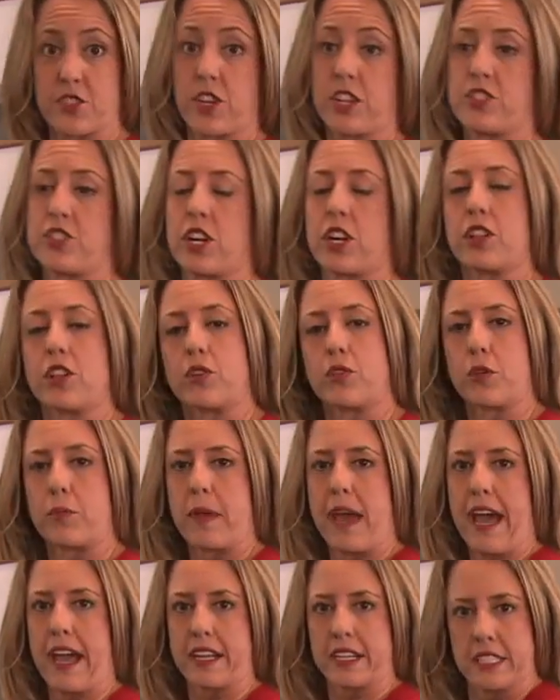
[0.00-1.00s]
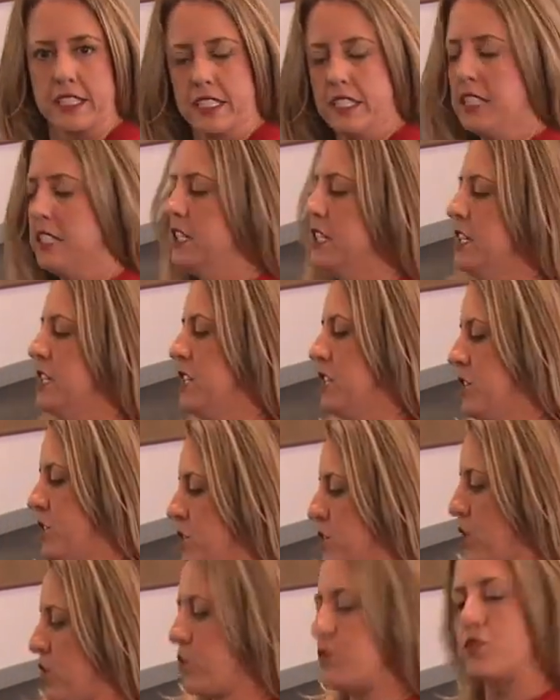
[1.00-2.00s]
to stretch our lower back.
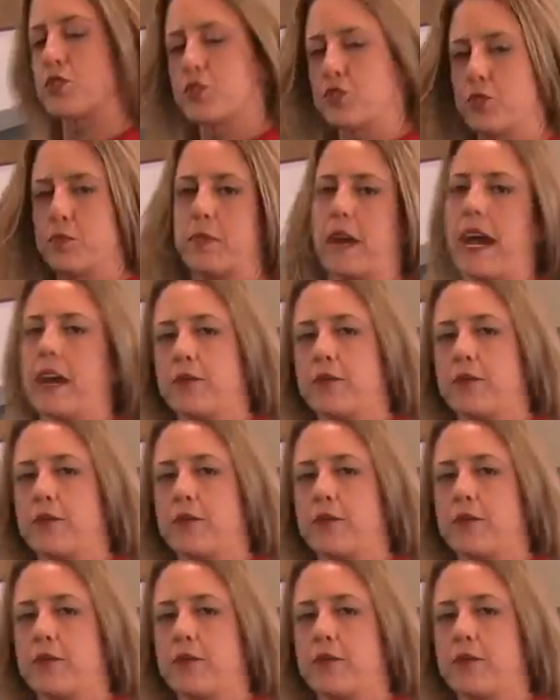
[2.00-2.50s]
So scoot